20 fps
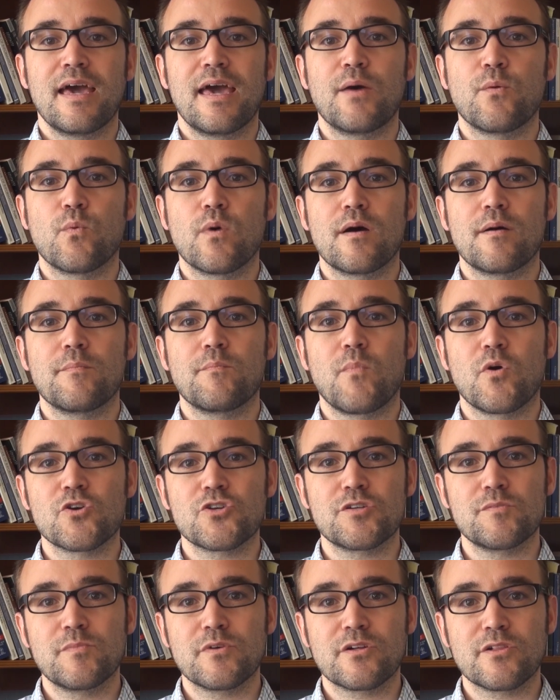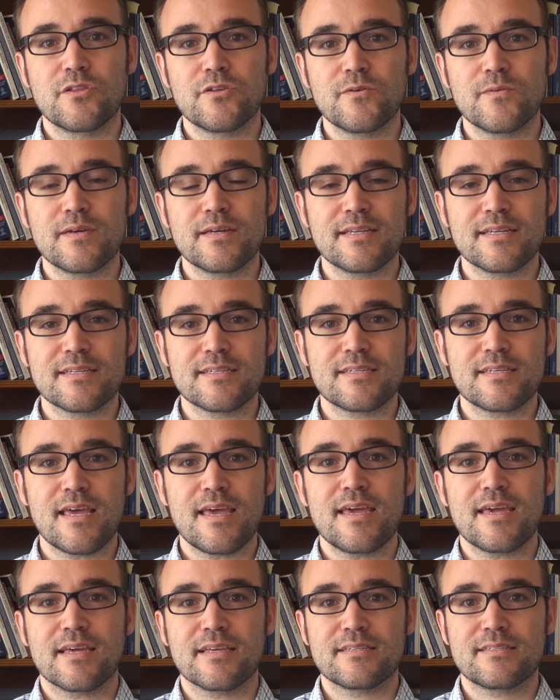And what Marshall McLuhan is
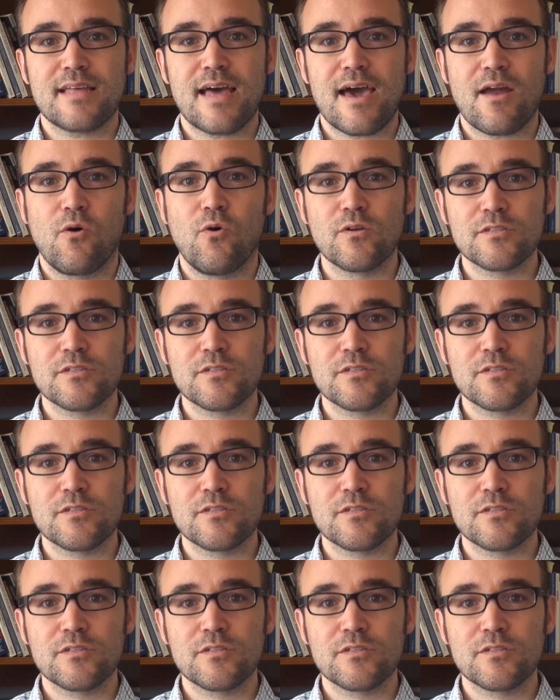saying is that